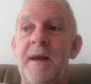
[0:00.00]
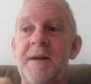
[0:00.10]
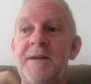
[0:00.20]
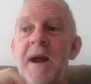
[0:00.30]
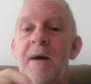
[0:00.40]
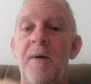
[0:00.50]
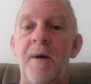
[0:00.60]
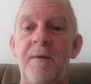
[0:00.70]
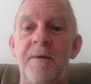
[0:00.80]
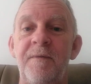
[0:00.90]
is how
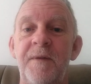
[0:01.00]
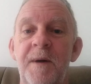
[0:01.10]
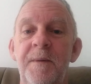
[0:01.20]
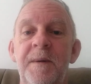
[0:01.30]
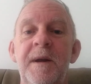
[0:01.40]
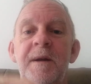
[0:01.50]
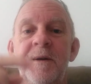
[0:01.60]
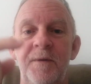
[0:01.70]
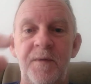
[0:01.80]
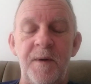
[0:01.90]
older folk can
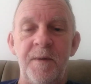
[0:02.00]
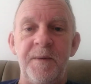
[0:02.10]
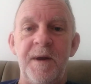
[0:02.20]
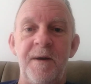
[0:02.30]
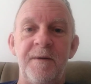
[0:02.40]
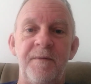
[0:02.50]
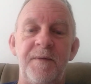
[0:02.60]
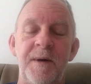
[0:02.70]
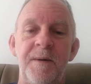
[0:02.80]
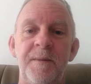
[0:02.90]
control younger
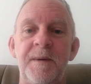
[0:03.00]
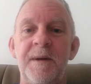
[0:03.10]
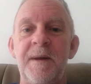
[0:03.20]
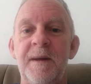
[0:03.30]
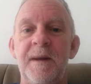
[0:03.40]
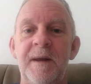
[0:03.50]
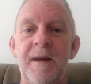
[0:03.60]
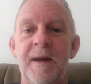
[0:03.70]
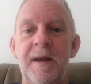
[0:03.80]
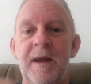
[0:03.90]
folk
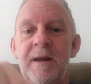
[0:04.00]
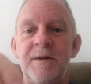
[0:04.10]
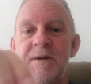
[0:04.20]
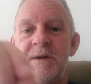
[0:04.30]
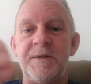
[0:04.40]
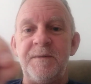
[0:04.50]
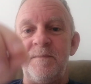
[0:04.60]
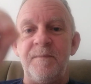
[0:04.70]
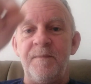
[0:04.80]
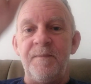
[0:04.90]
and just